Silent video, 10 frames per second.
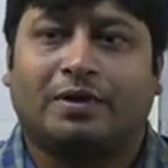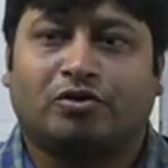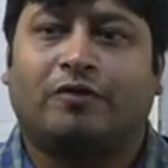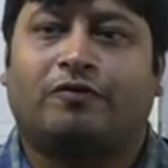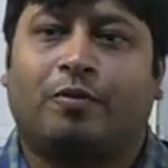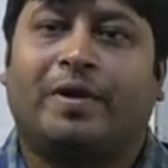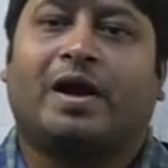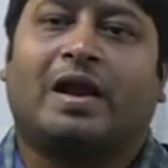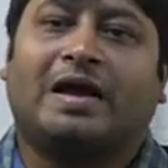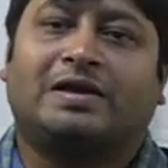So you have to
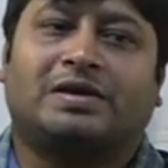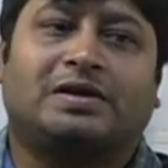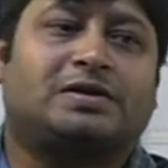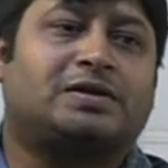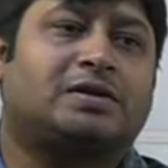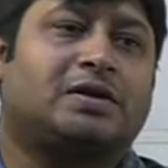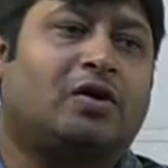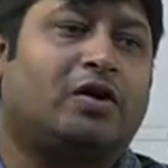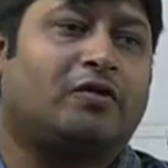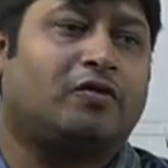make a license,
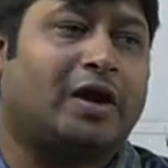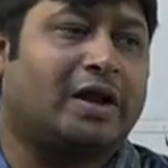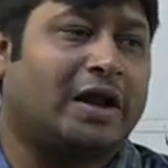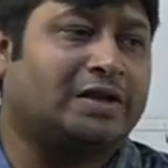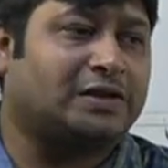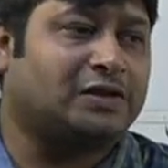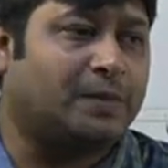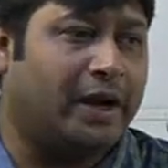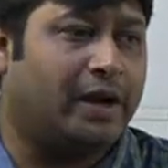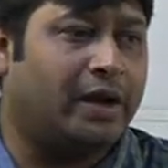or you have to get a
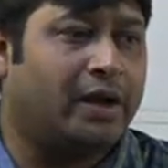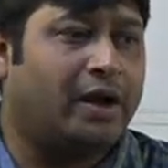license made.